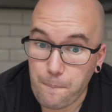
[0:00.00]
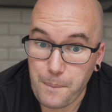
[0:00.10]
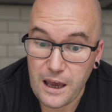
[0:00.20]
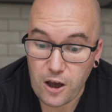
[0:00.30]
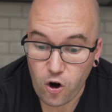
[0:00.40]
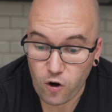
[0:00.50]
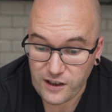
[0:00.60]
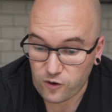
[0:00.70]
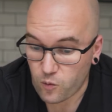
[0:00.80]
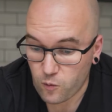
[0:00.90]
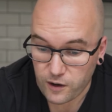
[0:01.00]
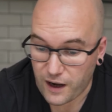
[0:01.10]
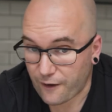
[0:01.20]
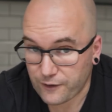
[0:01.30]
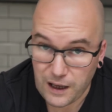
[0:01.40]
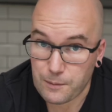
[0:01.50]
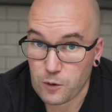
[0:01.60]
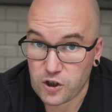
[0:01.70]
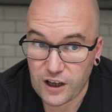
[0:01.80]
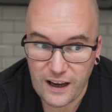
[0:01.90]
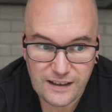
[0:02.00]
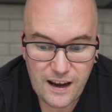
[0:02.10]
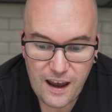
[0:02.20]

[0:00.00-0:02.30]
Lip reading: because I don't want to have to keep switching it,